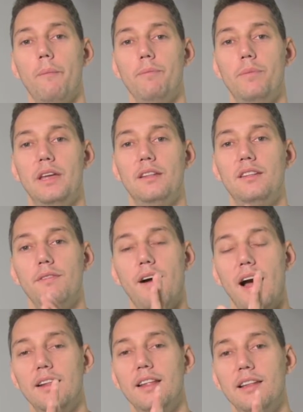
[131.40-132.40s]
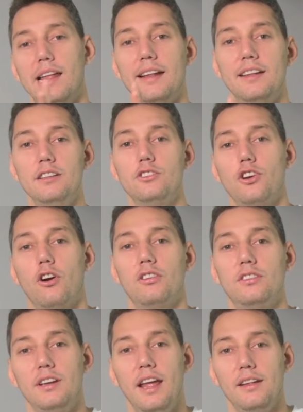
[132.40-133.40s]
be divided, and each
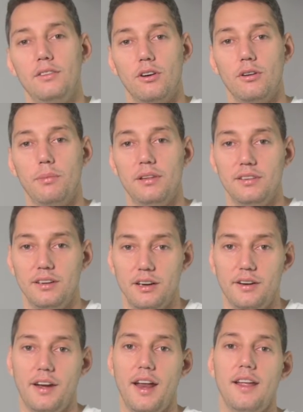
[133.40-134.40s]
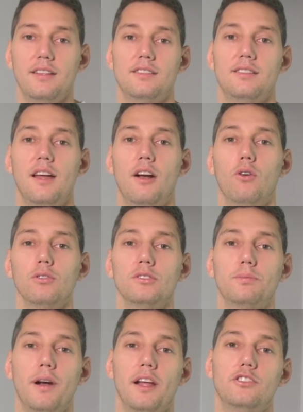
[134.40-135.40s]
coordinator basically creates their own
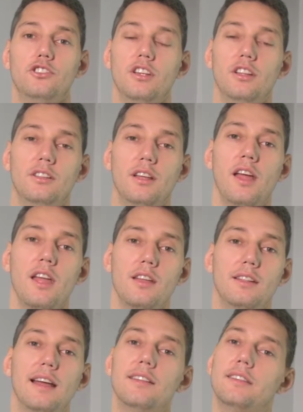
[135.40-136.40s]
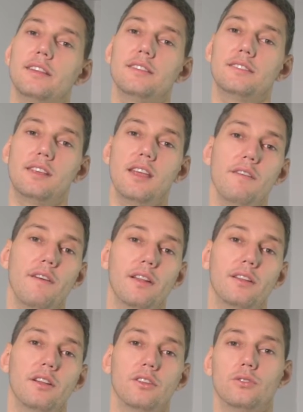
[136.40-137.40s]
spreadsheet that is
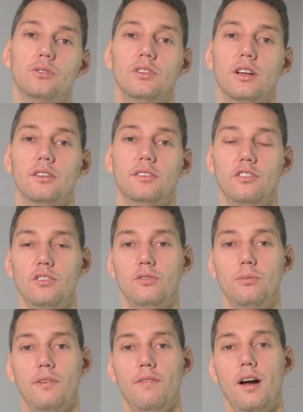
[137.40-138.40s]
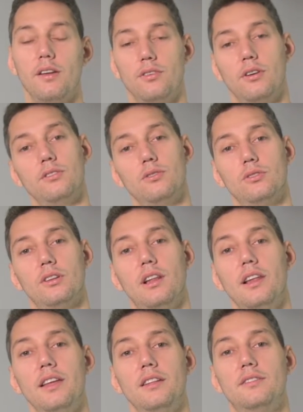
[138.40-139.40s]
given to the CG supervisor and to the
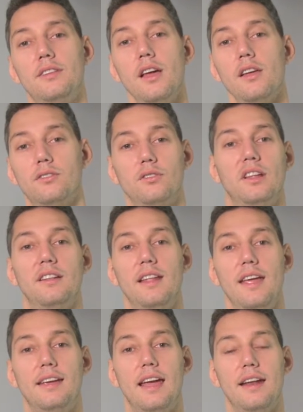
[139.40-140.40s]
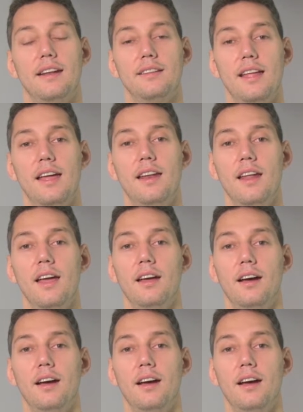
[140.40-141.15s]
leads, so that they can then